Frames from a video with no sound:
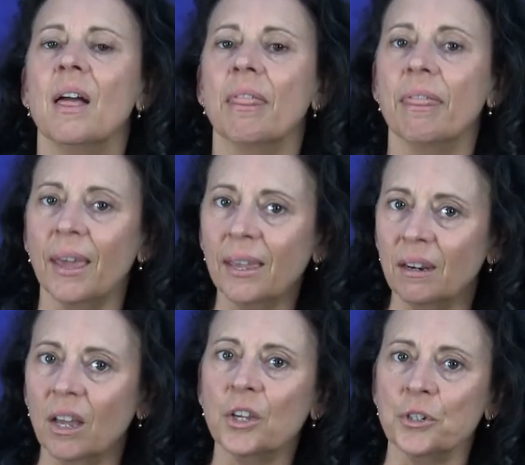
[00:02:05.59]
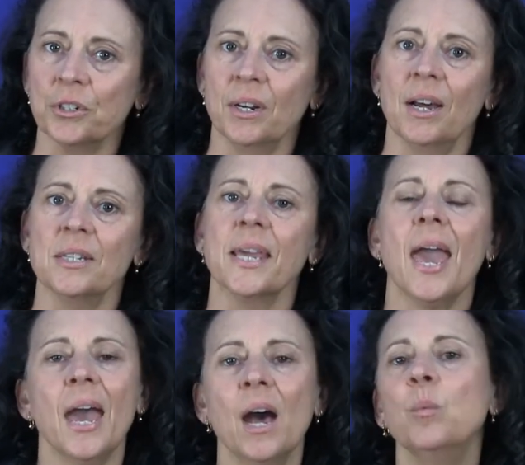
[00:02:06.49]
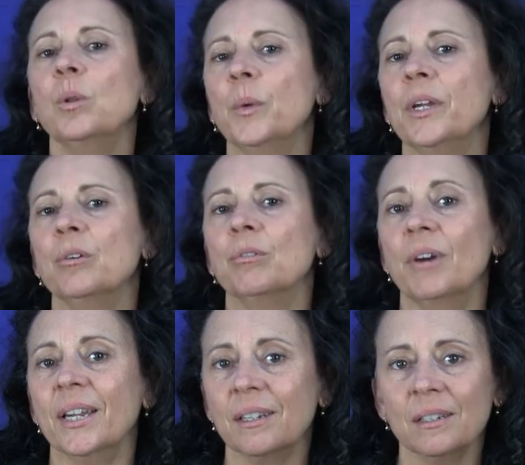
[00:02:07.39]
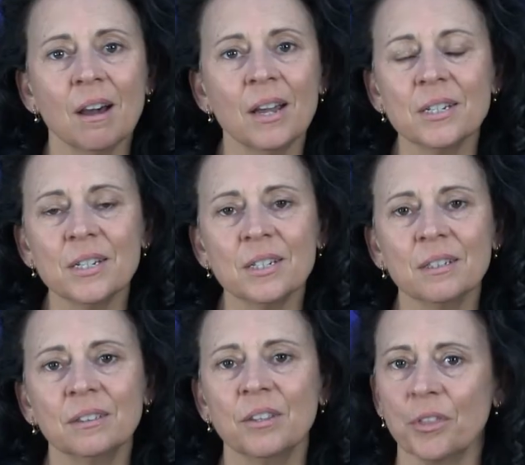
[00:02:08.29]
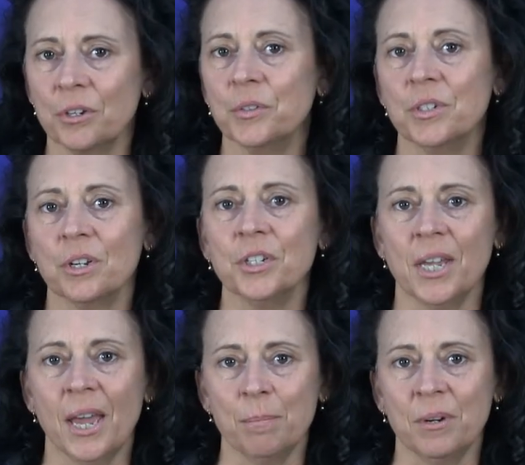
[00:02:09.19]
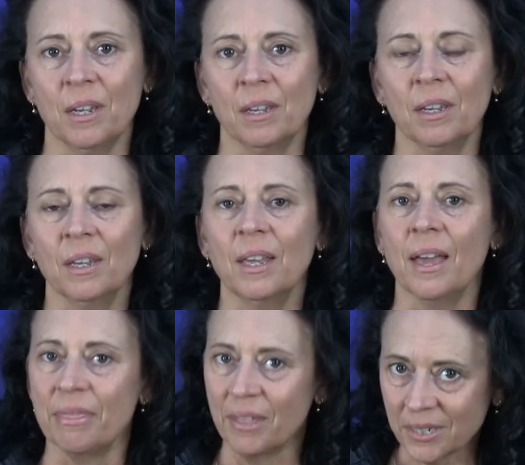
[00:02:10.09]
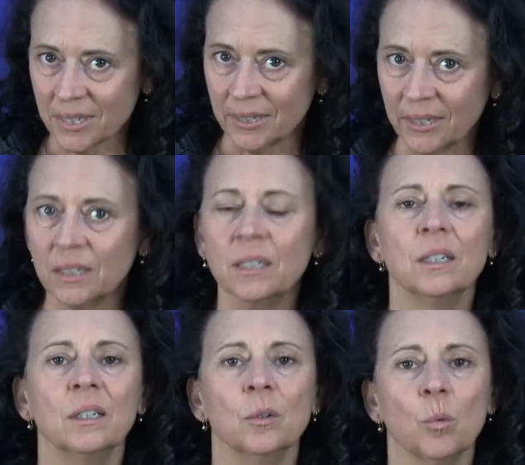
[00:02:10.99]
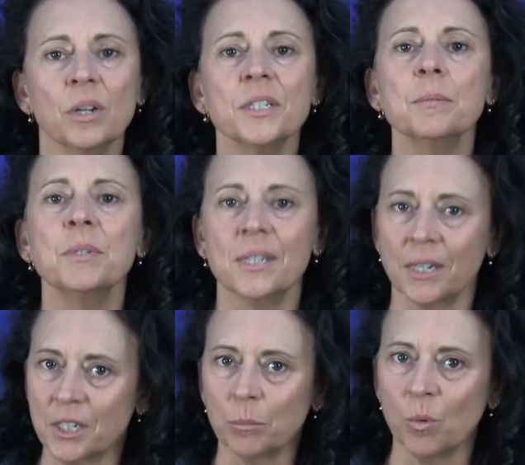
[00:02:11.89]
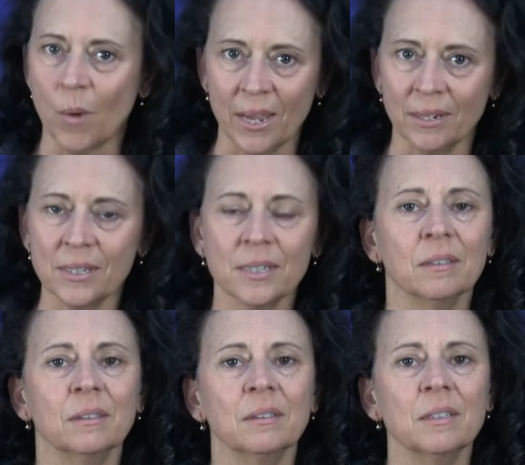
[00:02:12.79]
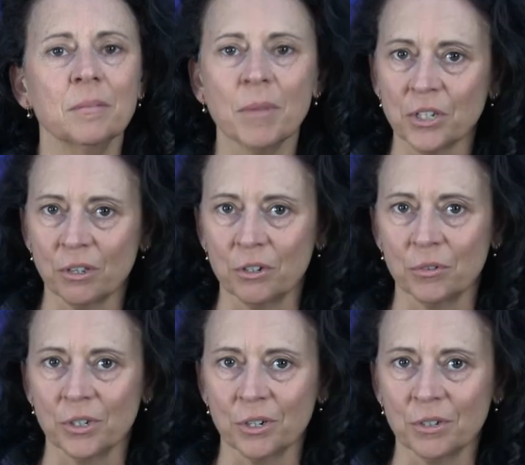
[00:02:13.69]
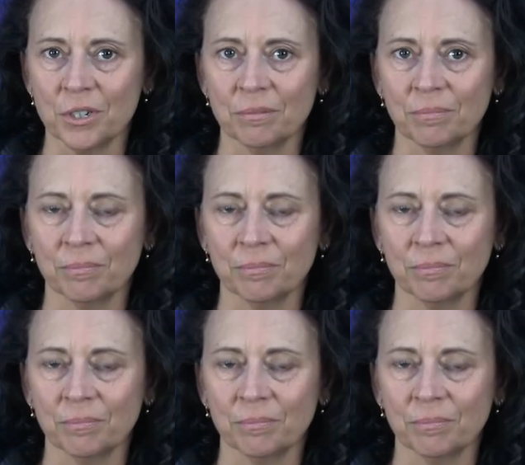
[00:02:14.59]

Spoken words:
Then you should ask, how will we recognize that those results are happening? And thusly, what are some sensible ways to measure those results?